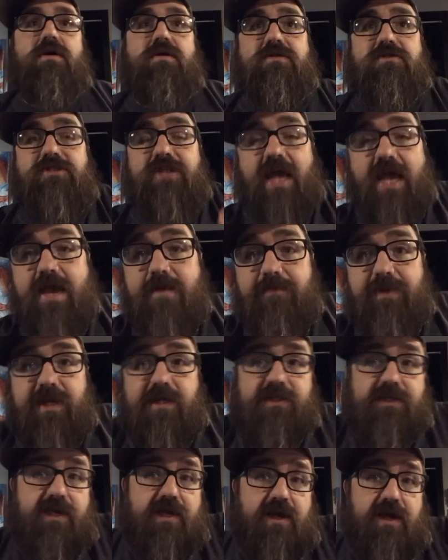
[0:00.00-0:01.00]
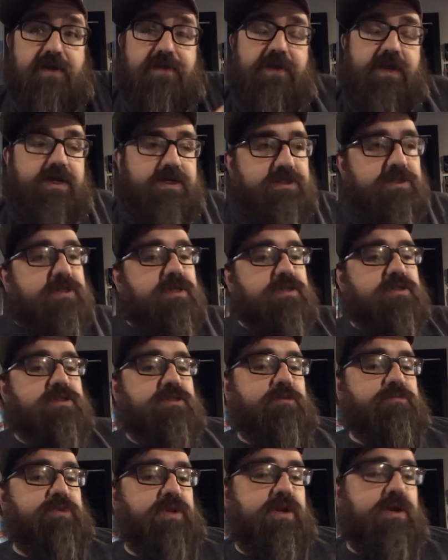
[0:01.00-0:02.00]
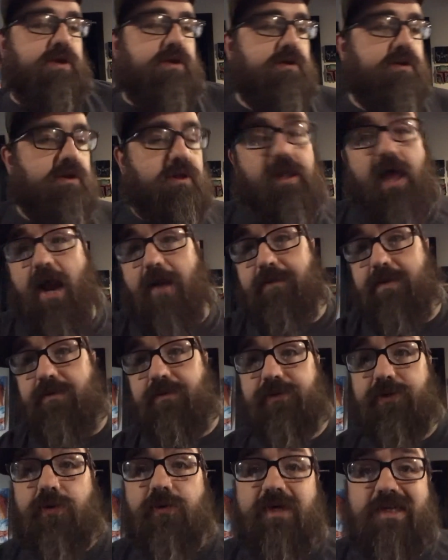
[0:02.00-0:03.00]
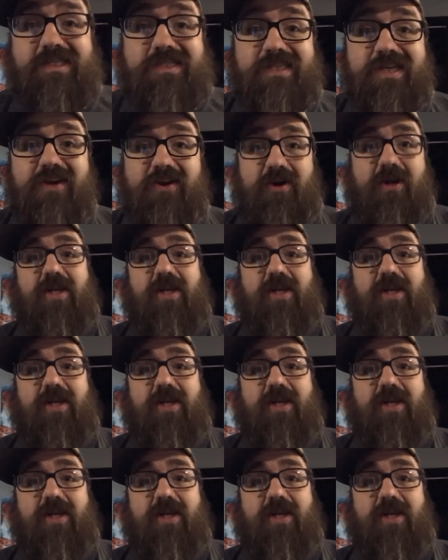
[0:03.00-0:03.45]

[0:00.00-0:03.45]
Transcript: say it because I, I think it's it's something that a lot of people don't consider,